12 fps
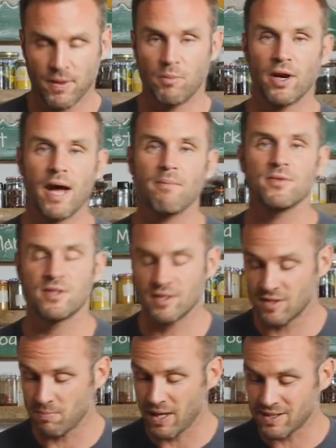And what happens
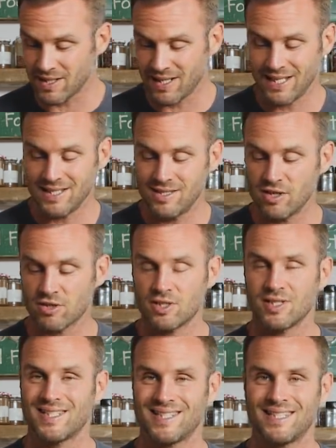is it makes it easier
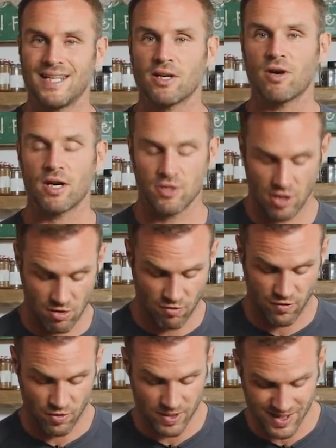to sear our
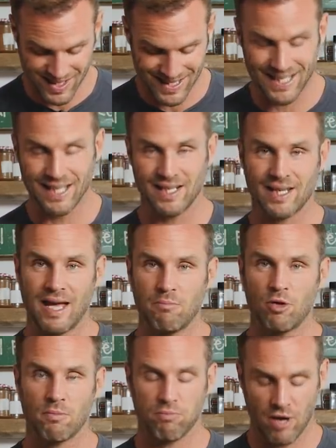tofu and seal it and get
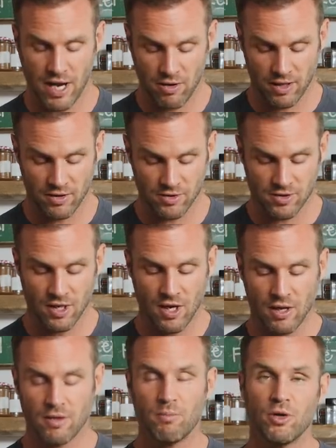more browning because
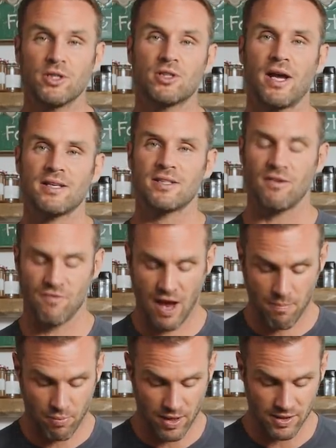the moisture has to
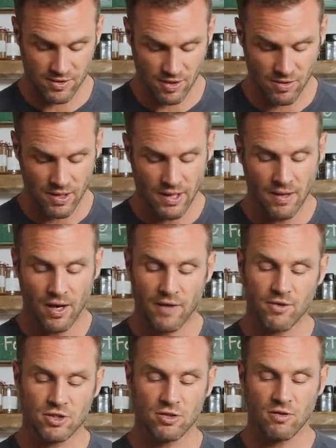evaporate. So I
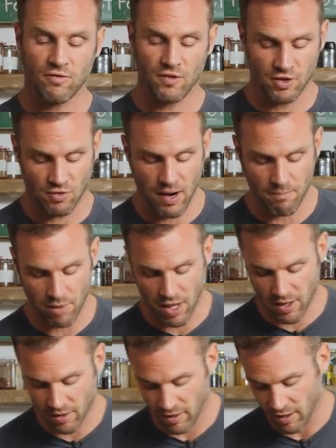have our 250 gram
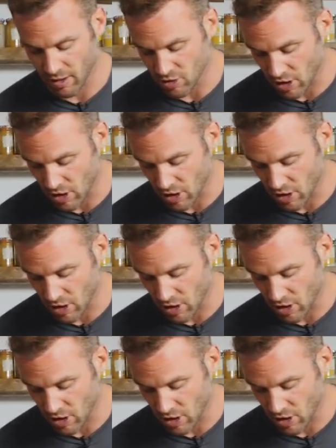block. I'm gonna